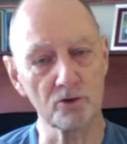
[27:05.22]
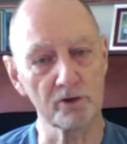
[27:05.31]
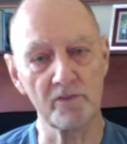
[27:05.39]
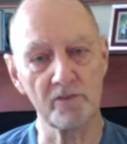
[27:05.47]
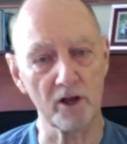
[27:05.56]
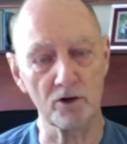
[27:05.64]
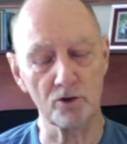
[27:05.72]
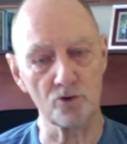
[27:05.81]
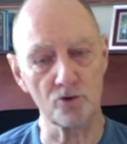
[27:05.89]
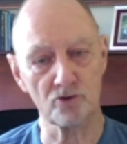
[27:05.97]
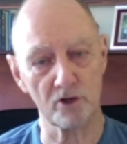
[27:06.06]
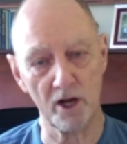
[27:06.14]
the
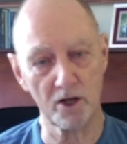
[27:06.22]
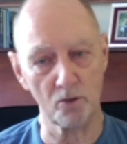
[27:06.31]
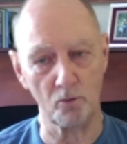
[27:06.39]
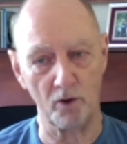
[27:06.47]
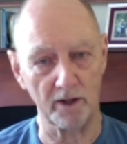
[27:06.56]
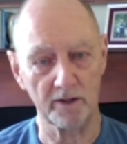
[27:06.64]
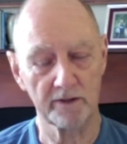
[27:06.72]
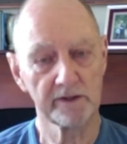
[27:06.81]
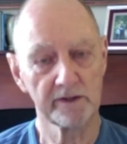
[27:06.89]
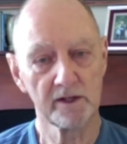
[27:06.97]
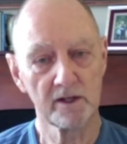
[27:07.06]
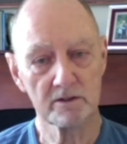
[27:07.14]
illusion anyway.
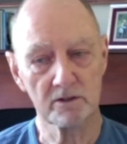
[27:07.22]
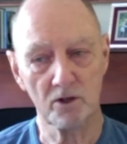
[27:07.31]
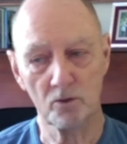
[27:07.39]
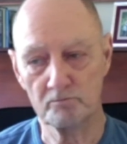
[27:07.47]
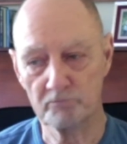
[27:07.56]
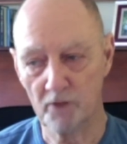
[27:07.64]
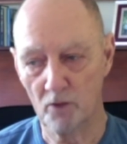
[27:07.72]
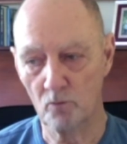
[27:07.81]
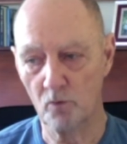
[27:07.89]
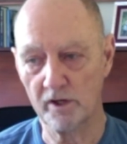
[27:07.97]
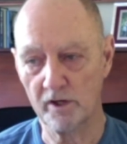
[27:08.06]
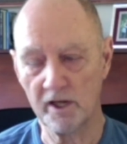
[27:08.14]
You know,
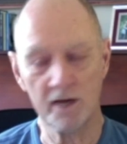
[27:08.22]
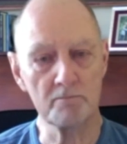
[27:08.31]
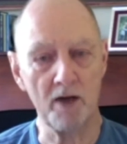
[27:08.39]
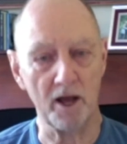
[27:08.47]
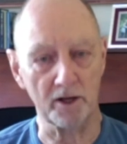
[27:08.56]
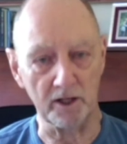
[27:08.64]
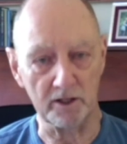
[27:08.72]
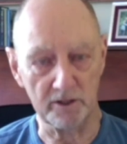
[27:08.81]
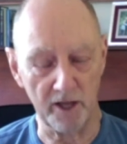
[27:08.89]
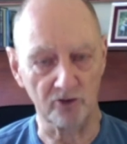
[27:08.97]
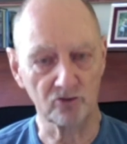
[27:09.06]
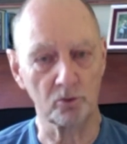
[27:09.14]
we need money.
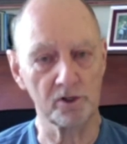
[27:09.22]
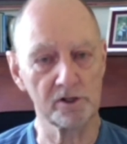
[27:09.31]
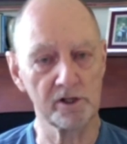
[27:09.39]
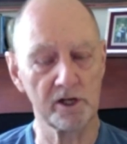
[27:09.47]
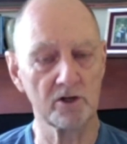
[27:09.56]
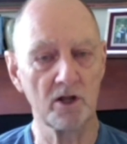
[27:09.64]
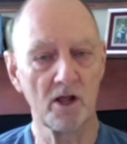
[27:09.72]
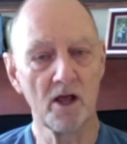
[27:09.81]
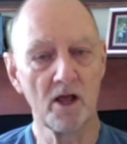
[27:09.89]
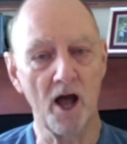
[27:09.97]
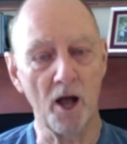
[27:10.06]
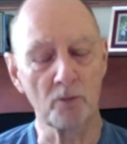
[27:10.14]
Yes, we need
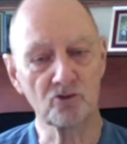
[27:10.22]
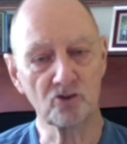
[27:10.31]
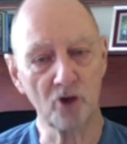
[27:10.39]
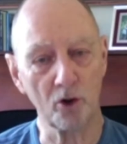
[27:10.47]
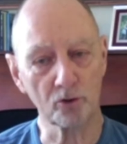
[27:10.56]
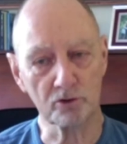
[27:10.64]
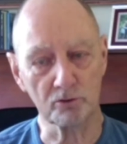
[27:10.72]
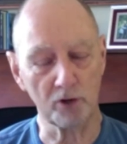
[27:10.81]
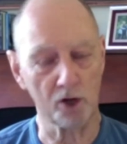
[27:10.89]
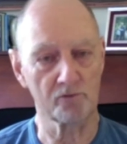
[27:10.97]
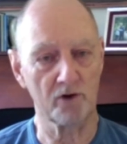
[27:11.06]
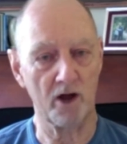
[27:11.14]
shelter
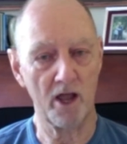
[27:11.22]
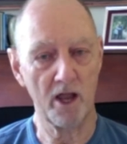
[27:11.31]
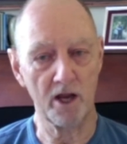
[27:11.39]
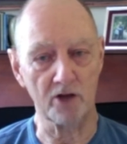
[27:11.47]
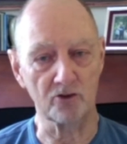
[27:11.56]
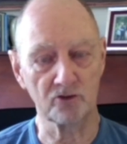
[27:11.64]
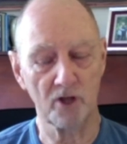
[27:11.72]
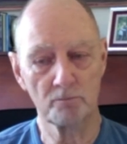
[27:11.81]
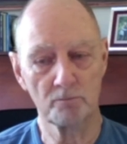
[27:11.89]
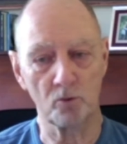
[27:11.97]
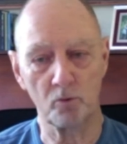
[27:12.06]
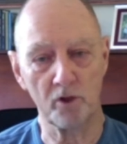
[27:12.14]
over our heads,
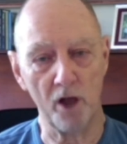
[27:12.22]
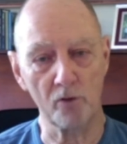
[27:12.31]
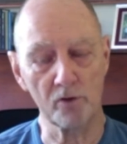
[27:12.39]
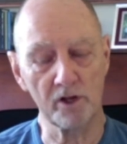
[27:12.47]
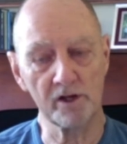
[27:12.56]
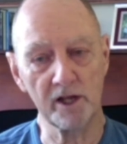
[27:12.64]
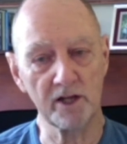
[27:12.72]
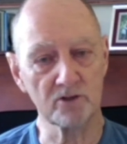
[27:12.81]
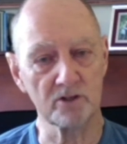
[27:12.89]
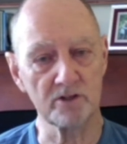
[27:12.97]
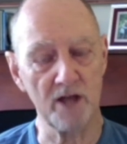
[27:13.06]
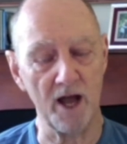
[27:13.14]
but we only need
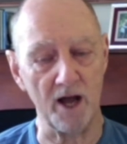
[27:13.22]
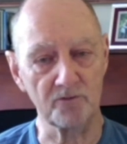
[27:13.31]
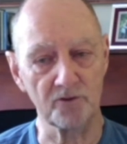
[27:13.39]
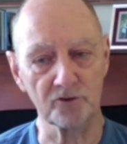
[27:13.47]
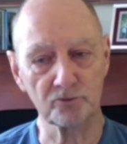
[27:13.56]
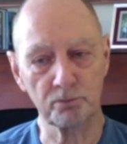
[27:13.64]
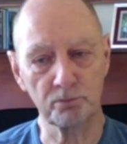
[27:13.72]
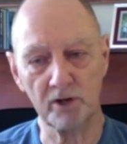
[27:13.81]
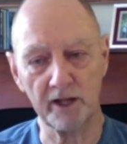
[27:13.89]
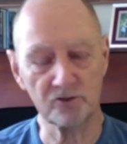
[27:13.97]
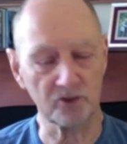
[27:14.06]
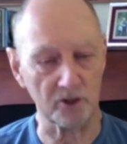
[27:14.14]
enough. There's
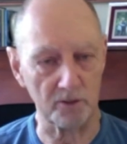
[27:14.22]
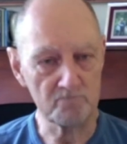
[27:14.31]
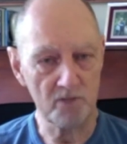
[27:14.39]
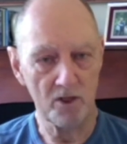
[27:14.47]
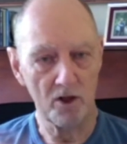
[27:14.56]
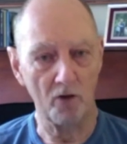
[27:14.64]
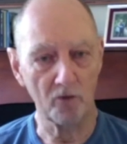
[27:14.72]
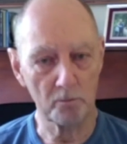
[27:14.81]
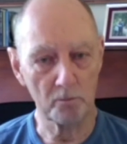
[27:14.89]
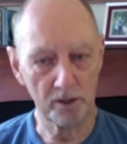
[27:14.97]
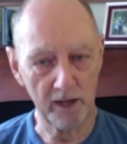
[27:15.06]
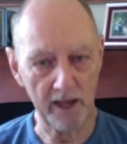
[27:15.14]
plenty on the
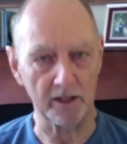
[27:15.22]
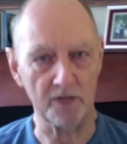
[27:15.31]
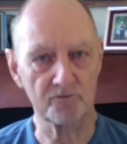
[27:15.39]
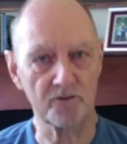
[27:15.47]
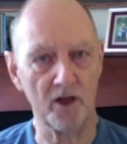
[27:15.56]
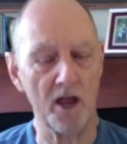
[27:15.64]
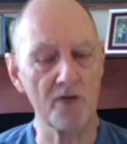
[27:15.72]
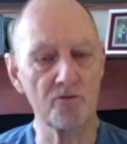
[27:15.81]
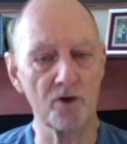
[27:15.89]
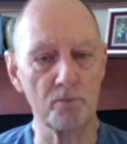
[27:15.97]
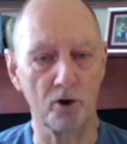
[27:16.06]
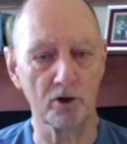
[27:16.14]
planet for
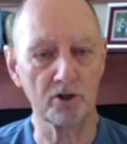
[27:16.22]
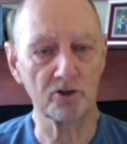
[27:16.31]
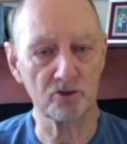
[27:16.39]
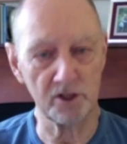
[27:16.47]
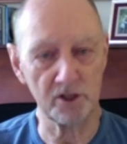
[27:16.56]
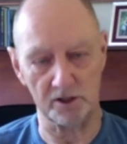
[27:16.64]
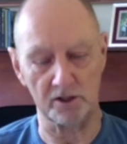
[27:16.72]
everybody's need.